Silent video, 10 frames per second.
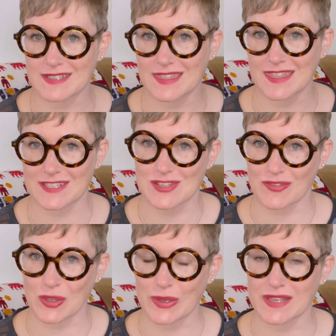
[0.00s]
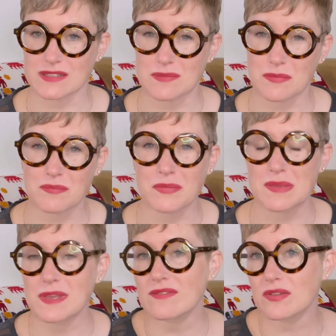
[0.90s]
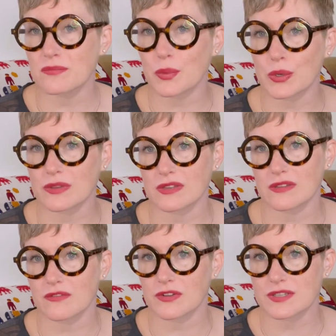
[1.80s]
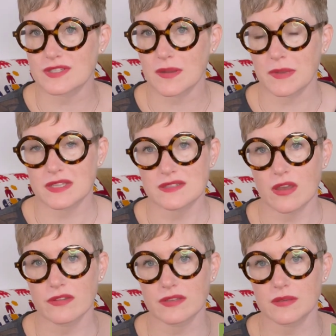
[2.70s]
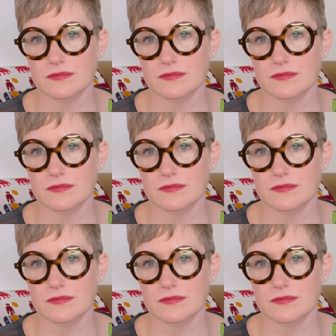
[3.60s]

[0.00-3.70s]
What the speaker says: this viewing as maybe even more than the first time I saw them.